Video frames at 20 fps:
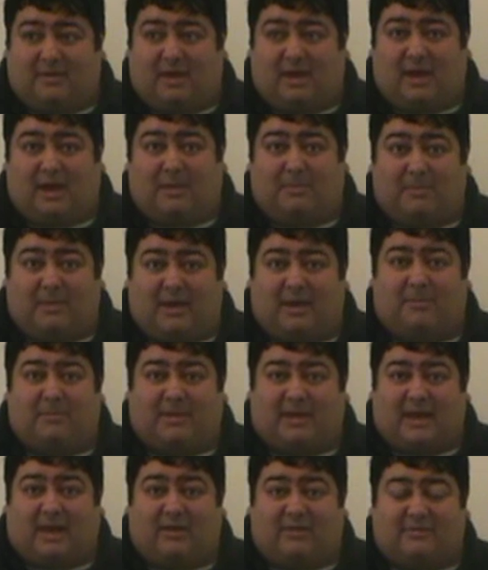
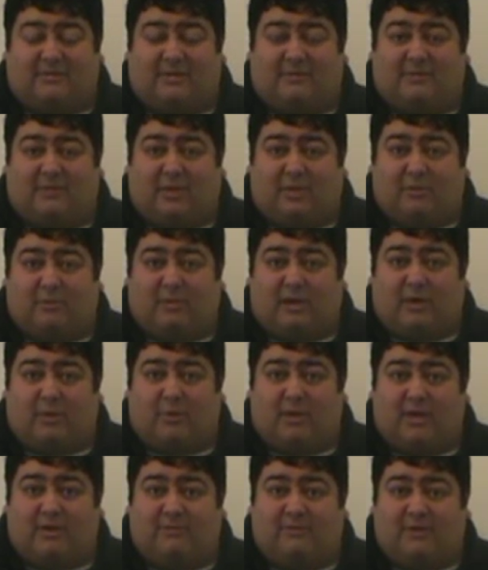metallic stuff into the
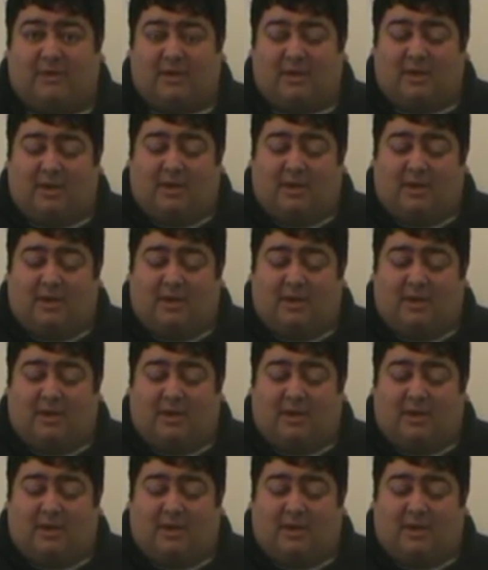microwave.